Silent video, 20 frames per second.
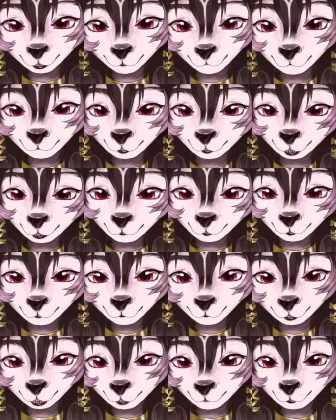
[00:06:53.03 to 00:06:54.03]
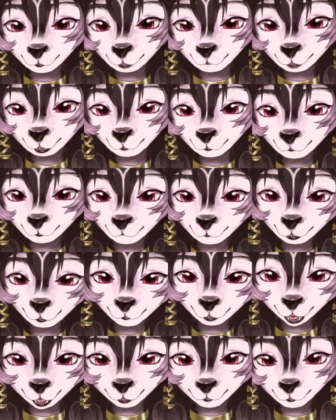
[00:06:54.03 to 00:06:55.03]
trying to explain why racism is
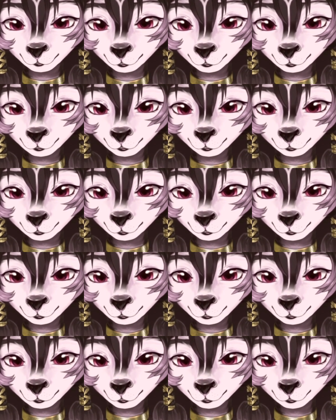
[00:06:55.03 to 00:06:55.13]
bad.